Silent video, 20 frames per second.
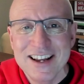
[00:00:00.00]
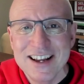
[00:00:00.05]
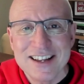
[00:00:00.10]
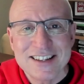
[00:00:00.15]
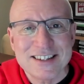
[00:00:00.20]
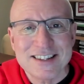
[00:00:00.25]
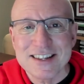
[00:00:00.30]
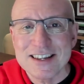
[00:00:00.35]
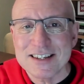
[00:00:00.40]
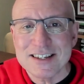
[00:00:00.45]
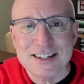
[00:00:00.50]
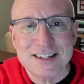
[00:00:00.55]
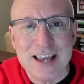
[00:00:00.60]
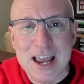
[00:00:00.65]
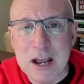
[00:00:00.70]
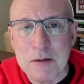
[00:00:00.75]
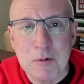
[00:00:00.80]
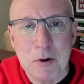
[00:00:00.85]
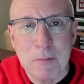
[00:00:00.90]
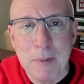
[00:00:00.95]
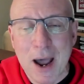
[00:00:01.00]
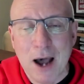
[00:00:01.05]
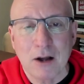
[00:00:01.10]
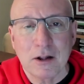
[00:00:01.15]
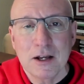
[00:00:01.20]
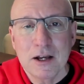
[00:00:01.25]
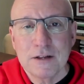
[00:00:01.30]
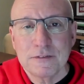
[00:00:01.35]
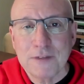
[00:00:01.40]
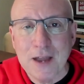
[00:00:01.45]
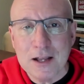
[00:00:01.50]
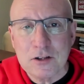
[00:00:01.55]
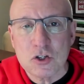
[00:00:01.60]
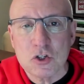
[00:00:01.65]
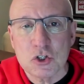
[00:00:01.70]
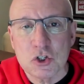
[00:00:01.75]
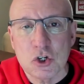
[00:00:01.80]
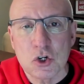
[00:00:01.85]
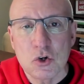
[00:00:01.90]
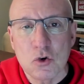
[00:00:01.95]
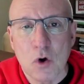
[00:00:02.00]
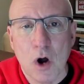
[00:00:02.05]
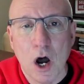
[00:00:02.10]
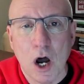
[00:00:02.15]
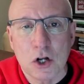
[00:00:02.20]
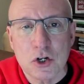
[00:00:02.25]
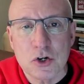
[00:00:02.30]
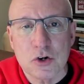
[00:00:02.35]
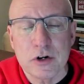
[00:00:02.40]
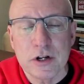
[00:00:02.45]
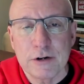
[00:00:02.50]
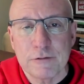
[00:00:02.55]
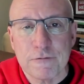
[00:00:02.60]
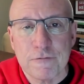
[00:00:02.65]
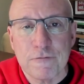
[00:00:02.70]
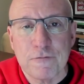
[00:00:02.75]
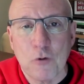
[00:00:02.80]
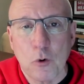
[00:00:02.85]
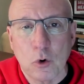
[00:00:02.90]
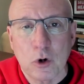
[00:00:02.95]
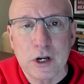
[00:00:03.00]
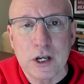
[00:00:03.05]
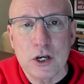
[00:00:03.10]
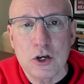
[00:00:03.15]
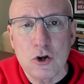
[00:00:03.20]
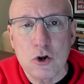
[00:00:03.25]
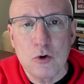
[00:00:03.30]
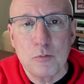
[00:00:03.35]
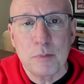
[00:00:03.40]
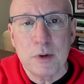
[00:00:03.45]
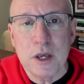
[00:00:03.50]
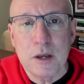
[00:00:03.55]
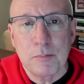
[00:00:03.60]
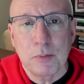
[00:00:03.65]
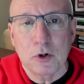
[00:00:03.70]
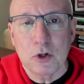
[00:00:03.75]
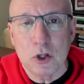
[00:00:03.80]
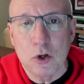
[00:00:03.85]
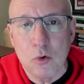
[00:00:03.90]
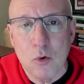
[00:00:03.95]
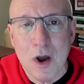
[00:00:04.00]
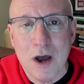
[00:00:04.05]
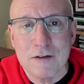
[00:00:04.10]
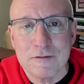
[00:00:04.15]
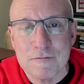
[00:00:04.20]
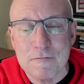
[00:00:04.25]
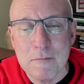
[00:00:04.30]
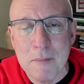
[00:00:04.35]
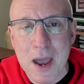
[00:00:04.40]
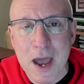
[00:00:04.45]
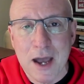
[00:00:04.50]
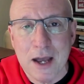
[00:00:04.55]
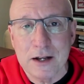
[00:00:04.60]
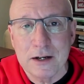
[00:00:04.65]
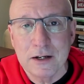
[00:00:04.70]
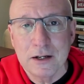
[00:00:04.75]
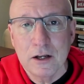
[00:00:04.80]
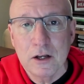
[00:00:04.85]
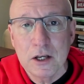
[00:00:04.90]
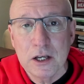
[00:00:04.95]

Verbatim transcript: It's the same amount. That's 240 new people you have met